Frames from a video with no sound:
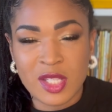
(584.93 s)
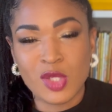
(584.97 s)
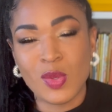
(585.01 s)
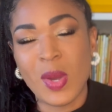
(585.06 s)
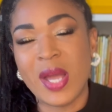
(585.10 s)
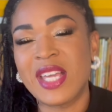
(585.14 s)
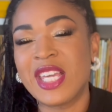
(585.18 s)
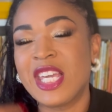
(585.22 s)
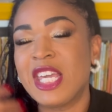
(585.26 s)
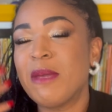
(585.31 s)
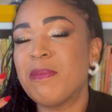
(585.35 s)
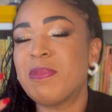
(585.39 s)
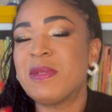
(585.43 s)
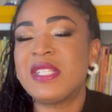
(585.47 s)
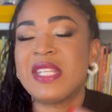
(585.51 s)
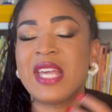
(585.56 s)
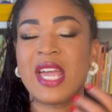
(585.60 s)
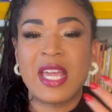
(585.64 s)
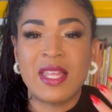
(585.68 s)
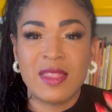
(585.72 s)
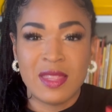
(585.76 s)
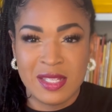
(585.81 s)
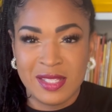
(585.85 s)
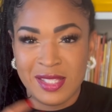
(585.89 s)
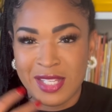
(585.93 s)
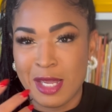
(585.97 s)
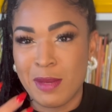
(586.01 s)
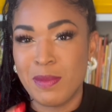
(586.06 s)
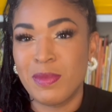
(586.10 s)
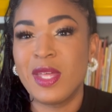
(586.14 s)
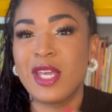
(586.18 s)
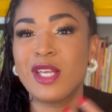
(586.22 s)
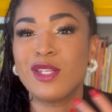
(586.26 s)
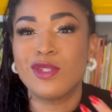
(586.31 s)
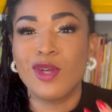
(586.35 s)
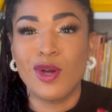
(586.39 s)
So I keep saying the same
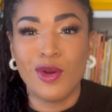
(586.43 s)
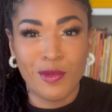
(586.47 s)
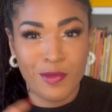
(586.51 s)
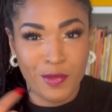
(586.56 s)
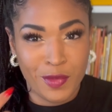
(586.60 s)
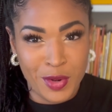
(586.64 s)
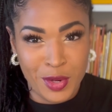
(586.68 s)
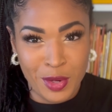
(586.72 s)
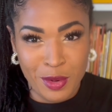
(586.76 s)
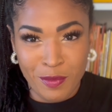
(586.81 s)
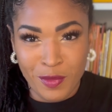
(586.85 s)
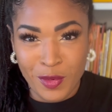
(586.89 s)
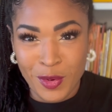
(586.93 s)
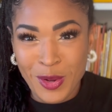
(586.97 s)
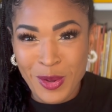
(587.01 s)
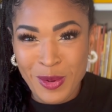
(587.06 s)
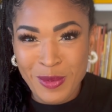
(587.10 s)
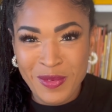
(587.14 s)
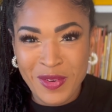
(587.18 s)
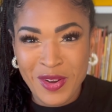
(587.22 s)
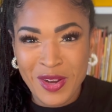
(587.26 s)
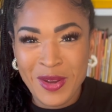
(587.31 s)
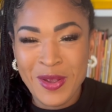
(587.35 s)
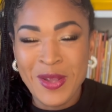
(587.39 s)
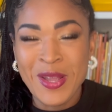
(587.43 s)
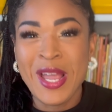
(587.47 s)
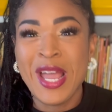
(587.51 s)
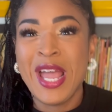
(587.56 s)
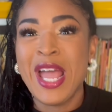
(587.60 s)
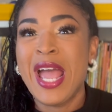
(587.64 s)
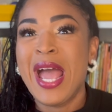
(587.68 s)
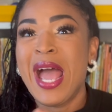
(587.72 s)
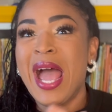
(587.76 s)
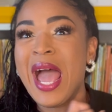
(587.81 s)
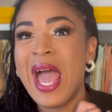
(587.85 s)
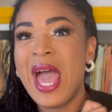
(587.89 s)
things over and over and over
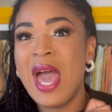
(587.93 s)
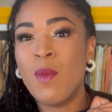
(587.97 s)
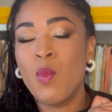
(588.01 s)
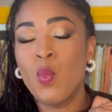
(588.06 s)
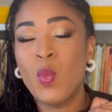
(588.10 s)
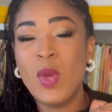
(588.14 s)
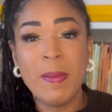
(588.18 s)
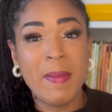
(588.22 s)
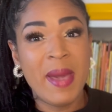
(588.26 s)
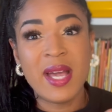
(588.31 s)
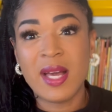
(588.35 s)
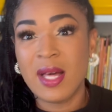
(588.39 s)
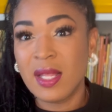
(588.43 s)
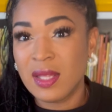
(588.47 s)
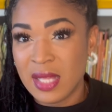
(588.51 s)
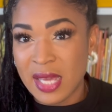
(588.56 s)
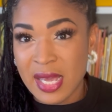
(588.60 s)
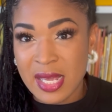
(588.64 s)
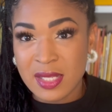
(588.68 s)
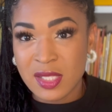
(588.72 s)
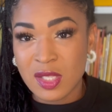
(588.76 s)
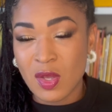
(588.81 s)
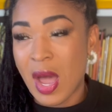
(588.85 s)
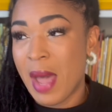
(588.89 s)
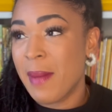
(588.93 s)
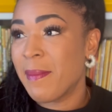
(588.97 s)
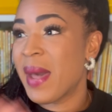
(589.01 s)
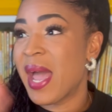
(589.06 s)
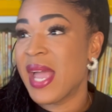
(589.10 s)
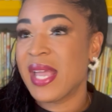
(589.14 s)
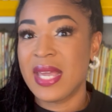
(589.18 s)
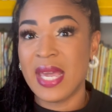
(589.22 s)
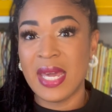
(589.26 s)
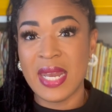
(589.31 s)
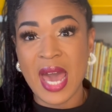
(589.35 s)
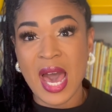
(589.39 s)
and we make a list. So I
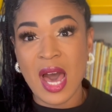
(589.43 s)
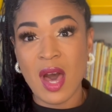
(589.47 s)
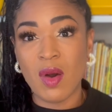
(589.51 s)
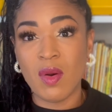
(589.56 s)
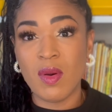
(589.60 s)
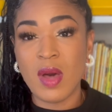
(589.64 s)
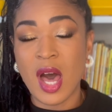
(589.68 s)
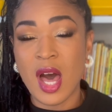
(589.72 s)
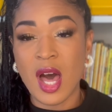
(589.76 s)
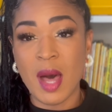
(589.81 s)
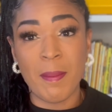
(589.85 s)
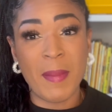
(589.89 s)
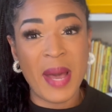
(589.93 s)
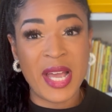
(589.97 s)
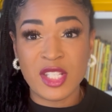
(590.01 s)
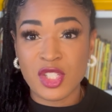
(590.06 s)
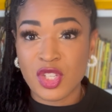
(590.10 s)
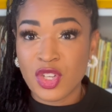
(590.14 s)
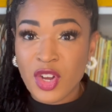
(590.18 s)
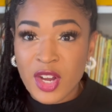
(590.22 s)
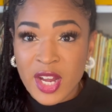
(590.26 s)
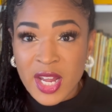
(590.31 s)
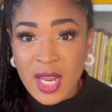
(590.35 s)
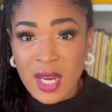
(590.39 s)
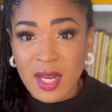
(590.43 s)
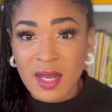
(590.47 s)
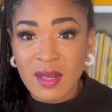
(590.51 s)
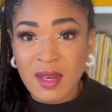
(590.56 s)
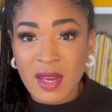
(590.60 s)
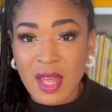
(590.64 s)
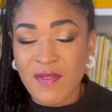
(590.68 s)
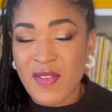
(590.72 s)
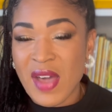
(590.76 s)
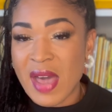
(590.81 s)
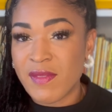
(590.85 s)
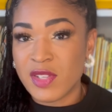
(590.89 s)
might get out uh, my screen
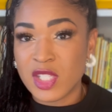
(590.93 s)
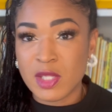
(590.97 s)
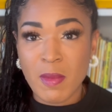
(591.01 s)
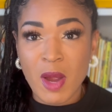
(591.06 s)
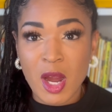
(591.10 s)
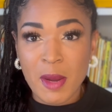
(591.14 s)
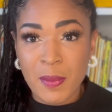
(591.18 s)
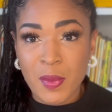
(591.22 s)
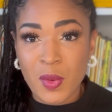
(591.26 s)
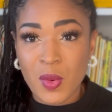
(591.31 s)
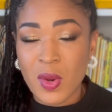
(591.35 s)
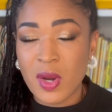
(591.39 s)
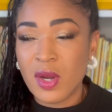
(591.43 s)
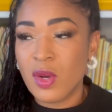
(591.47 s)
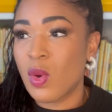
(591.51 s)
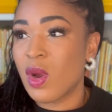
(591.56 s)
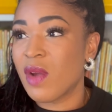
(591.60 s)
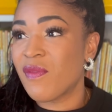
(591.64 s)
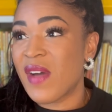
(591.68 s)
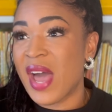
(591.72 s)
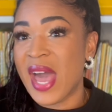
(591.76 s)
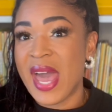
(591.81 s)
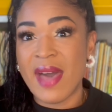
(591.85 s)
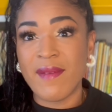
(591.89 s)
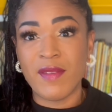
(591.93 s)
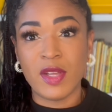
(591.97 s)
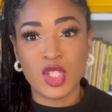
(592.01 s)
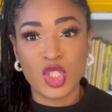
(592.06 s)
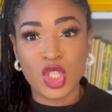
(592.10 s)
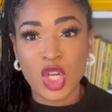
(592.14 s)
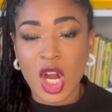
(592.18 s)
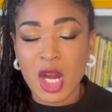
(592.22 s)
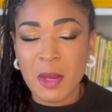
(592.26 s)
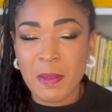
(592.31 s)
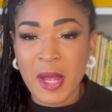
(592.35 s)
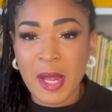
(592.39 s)
if I have a smartboard or if I have a
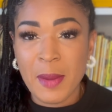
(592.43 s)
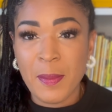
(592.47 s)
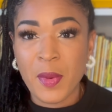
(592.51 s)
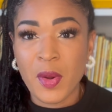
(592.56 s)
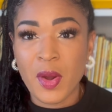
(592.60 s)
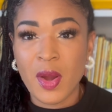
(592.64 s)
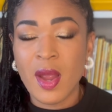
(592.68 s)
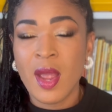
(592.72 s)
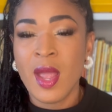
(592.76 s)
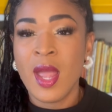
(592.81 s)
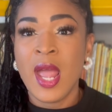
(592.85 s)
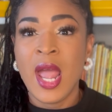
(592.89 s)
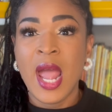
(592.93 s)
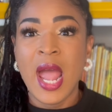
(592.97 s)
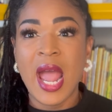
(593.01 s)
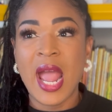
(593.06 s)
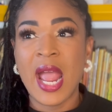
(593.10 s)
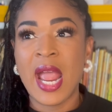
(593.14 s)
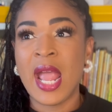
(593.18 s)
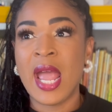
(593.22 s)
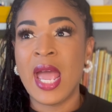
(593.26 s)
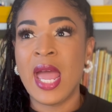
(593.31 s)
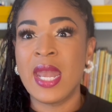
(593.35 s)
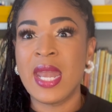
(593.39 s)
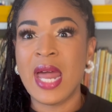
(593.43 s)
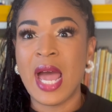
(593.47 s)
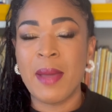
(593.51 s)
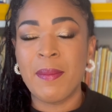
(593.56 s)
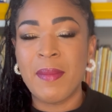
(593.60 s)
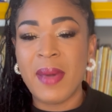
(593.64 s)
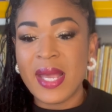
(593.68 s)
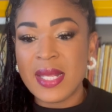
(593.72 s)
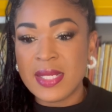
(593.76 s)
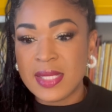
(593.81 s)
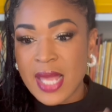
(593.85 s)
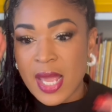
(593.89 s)
chart paper and I
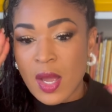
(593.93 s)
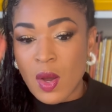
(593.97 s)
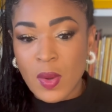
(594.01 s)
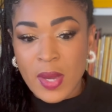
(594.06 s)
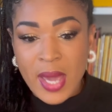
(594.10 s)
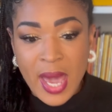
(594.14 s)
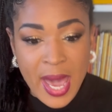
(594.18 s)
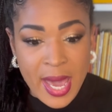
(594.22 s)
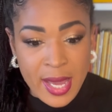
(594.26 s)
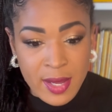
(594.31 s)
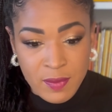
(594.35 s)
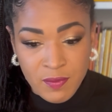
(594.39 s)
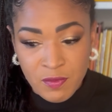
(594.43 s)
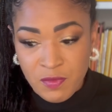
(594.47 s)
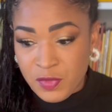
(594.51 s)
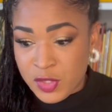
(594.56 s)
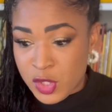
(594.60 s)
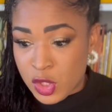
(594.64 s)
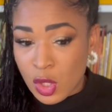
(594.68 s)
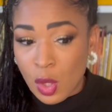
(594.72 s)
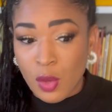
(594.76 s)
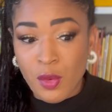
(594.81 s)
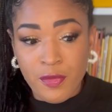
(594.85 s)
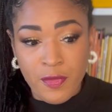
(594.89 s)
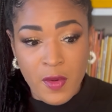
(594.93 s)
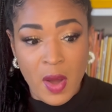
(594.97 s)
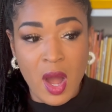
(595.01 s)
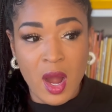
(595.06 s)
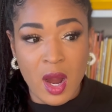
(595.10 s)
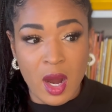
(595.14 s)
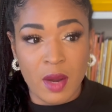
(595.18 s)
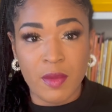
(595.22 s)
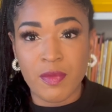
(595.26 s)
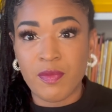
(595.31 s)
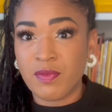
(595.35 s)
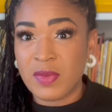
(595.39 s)
might say, okay, so
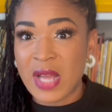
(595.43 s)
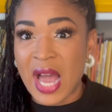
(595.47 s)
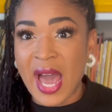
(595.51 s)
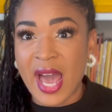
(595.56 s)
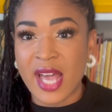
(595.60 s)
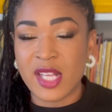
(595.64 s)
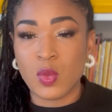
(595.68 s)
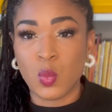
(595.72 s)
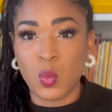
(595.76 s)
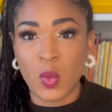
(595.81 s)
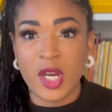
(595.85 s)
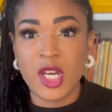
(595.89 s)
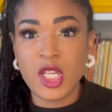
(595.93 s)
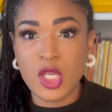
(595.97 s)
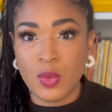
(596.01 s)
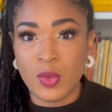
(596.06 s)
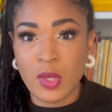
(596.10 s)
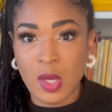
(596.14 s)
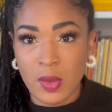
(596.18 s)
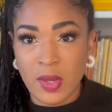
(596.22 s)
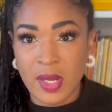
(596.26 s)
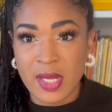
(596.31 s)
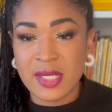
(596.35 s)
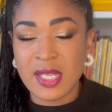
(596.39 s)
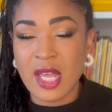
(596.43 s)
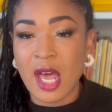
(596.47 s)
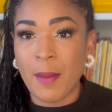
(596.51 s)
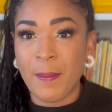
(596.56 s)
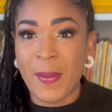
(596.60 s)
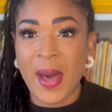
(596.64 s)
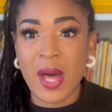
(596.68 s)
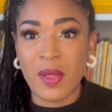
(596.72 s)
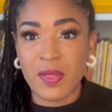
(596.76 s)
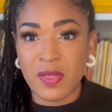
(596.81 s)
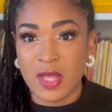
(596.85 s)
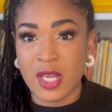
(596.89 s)
far, guys, what do you notice
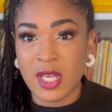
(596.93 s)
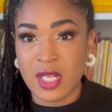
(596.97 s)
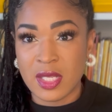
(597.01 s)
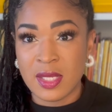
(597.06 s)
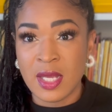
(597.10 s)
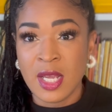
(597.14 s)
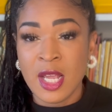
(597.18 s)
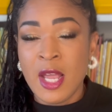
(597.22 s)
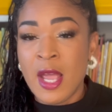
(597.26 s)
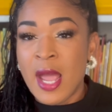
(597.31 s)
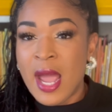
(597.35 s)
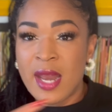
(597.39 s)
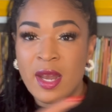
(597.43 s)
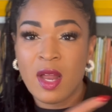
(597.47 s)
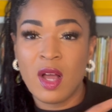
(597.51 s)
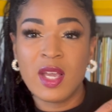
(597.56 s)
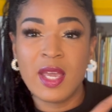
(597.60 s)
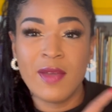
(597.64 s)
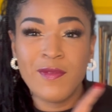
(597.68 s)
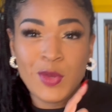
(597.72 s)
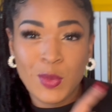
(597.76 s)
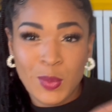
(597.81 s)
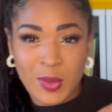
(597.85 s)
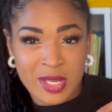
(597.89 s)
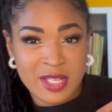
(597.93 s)
about this? And I'll give you an